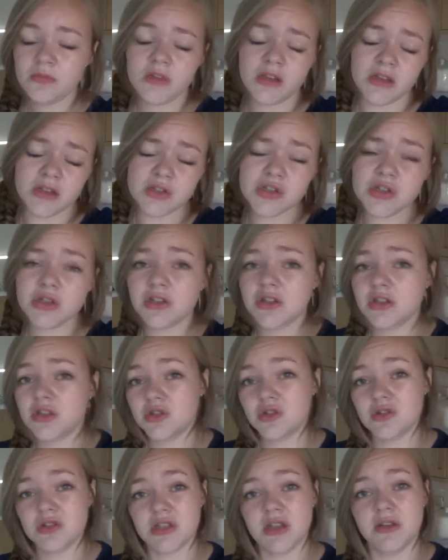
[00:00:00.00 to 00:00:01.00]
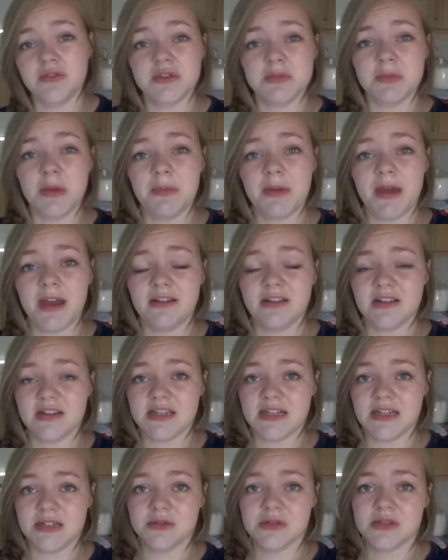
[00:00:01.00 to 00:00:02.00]
I took the dogs over to my parents'
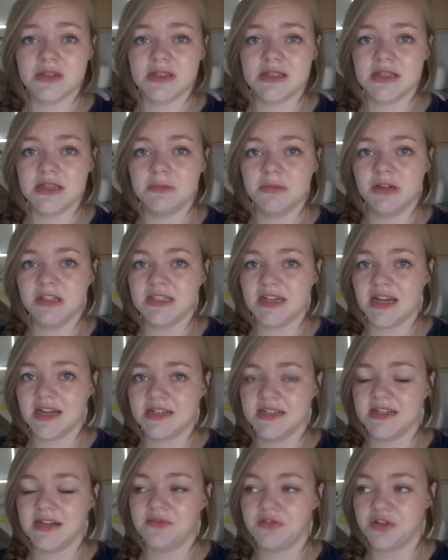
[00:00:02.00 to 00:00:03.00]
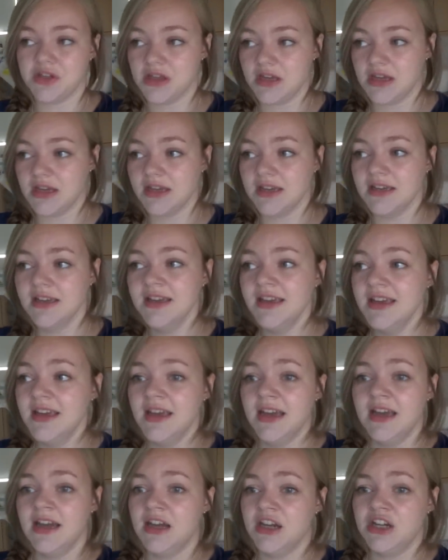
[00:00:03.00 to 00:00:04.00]
house to see my dad and everything,
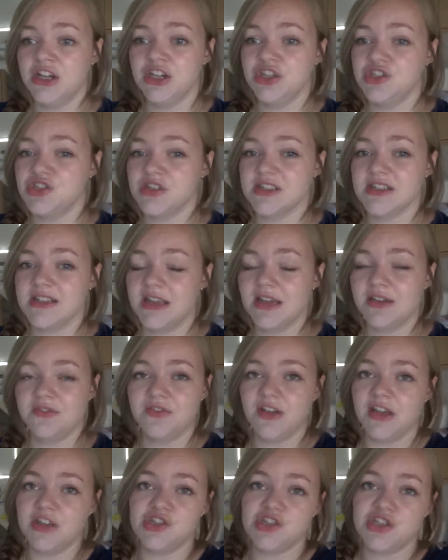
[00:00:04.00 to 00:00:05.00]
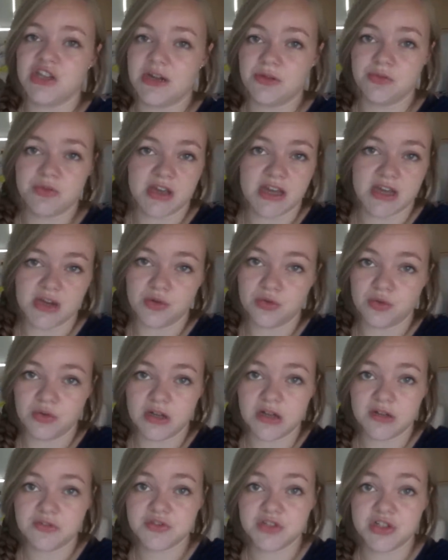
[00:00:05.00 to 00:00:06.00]
and I just like vegged out there all
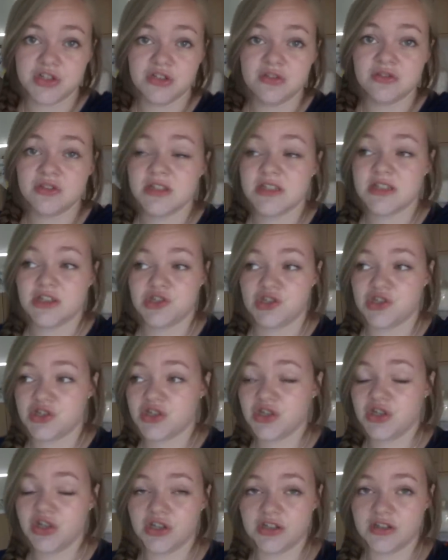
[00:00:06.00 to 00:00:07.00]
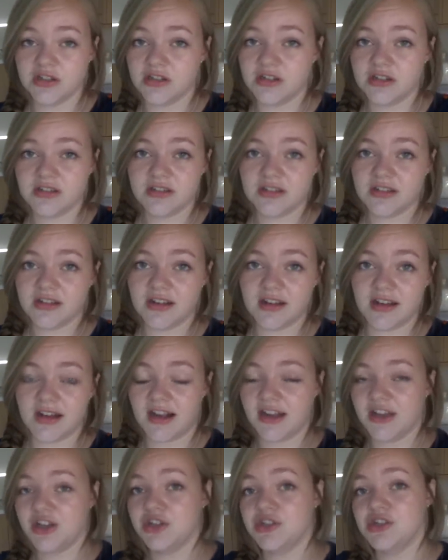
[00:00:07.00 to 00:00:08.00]
afternoon because I just
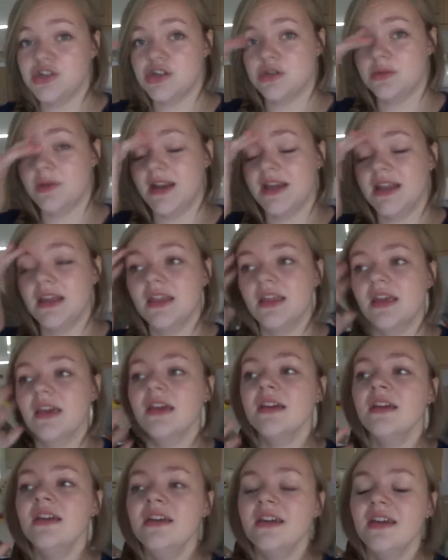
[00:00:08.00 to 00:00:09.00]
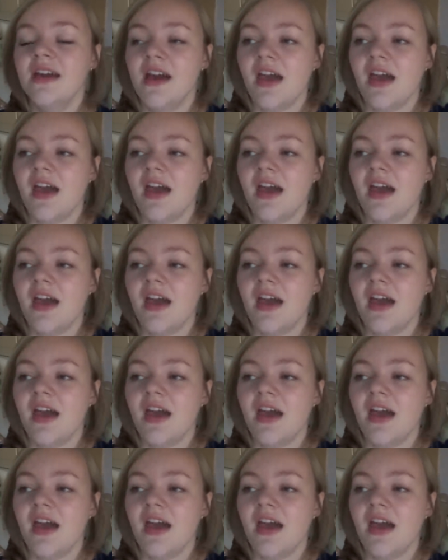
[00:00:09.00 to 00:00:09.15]
couldn't do anything.